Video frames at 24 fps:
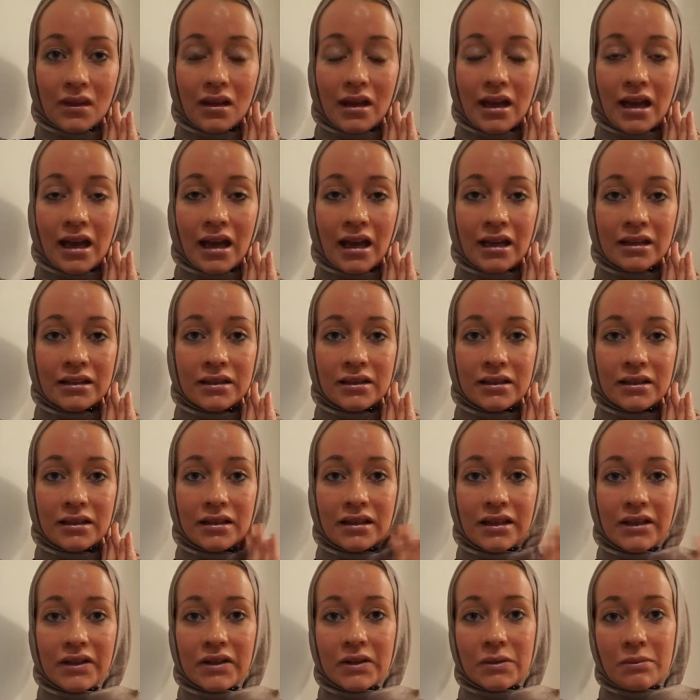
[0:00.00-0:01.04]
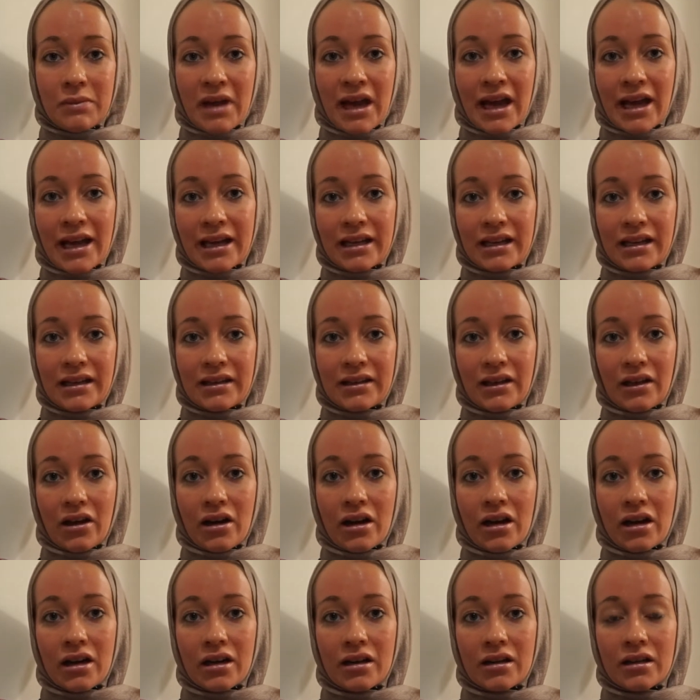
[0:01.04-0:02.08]
And this man in the
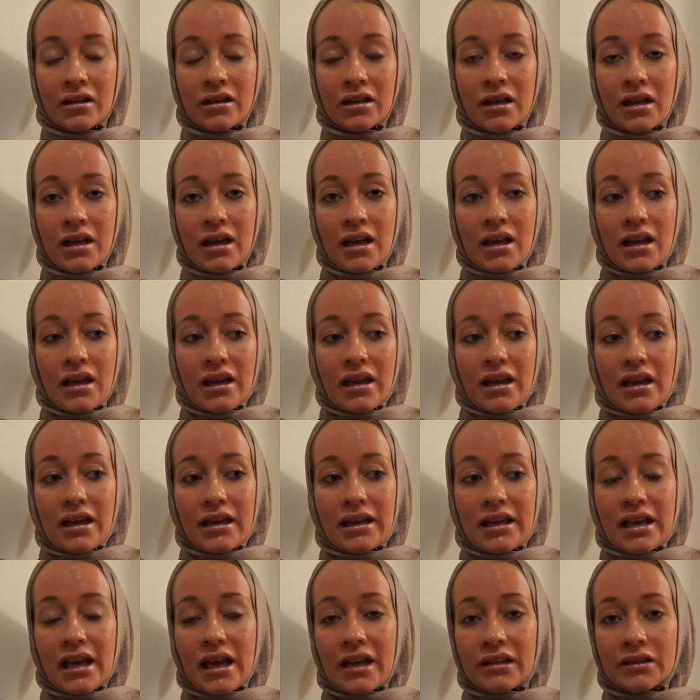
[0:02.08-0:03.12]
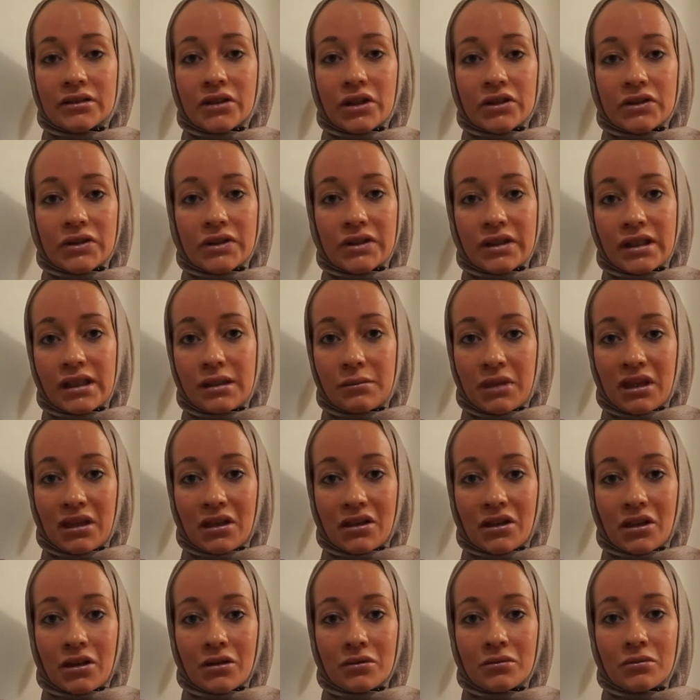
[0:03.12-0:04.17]
car, he had not seen me, you
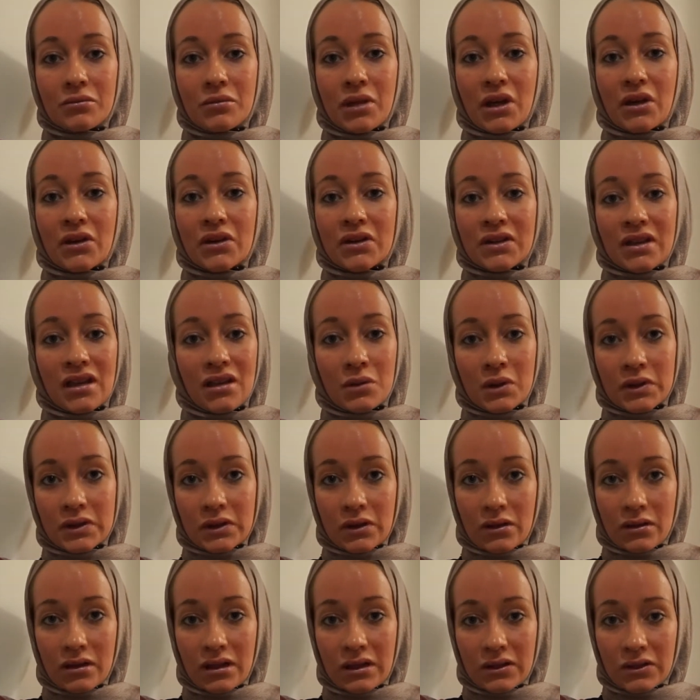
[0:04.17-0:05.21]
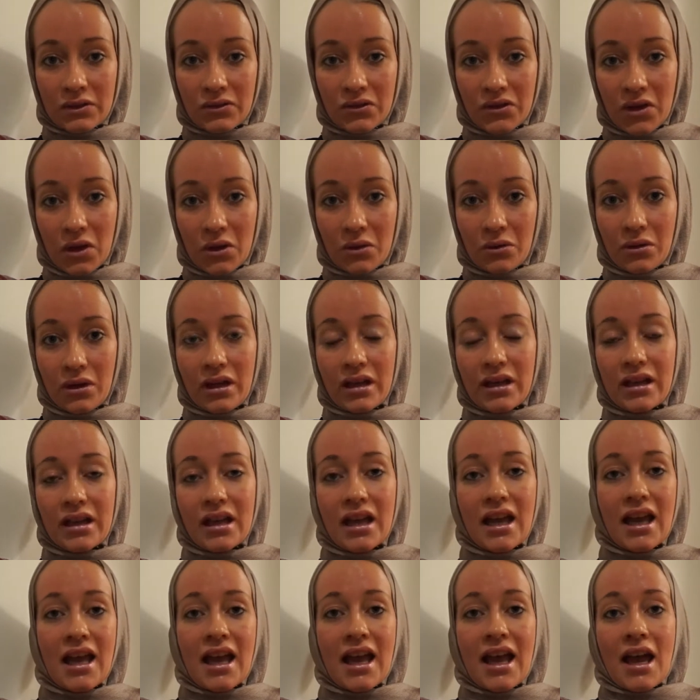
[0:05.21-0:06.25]
know, because he was on his phone
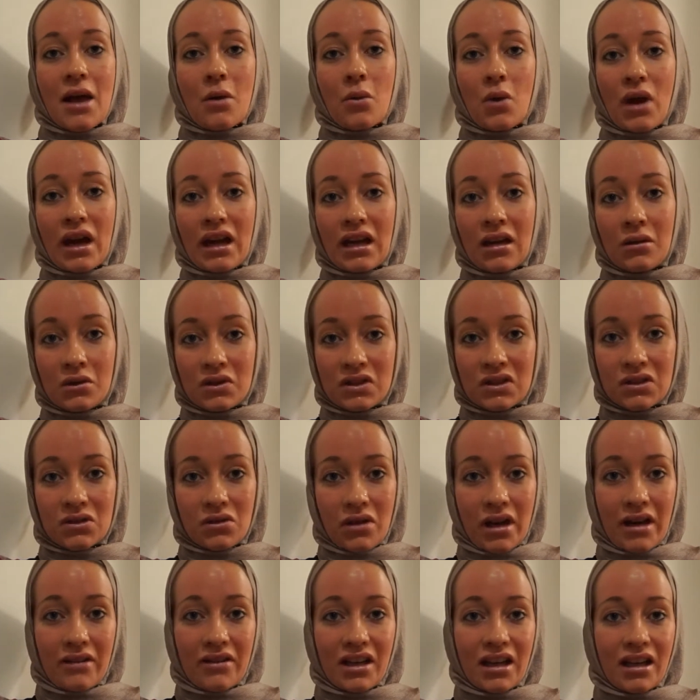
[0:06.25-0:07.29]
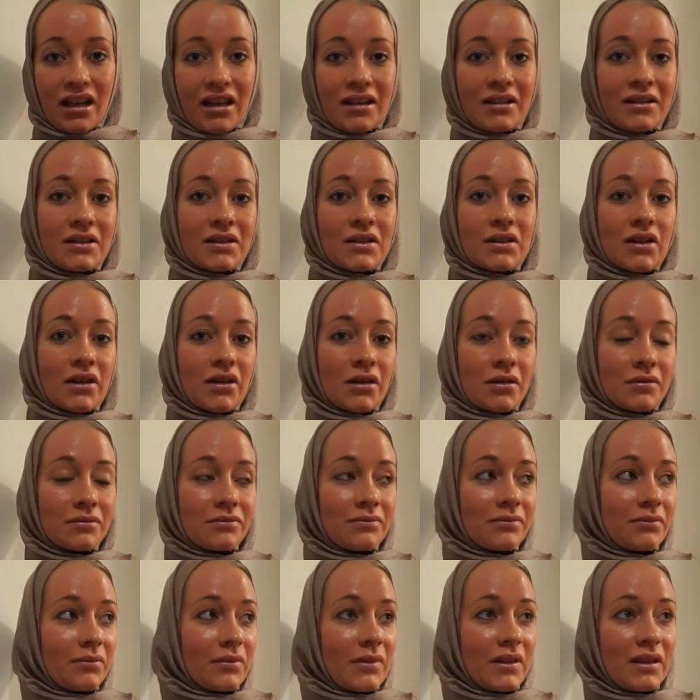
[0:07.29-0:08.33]
while he was driving. So
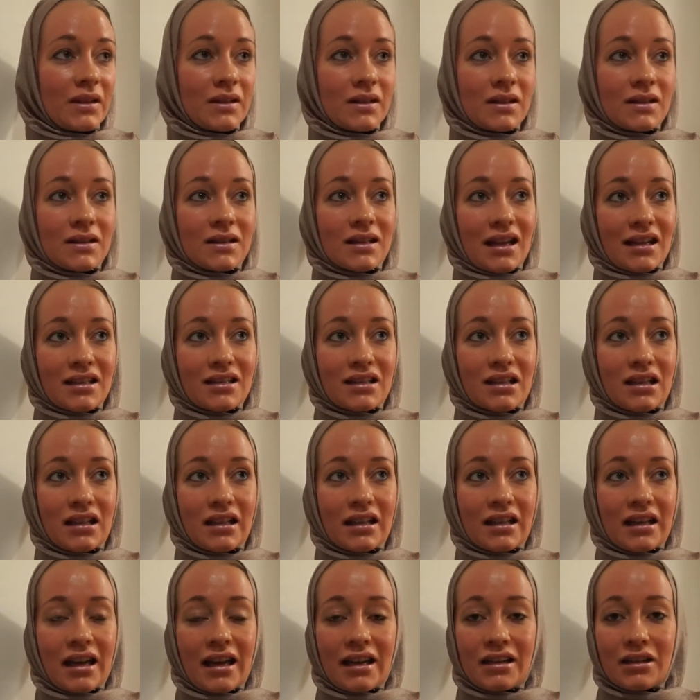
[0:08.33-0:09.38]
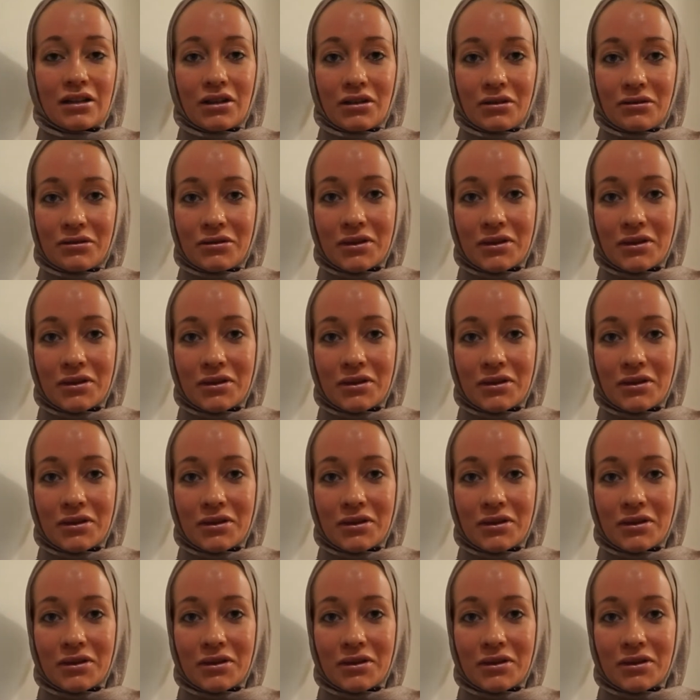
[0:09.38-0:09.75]
this is actually kind of,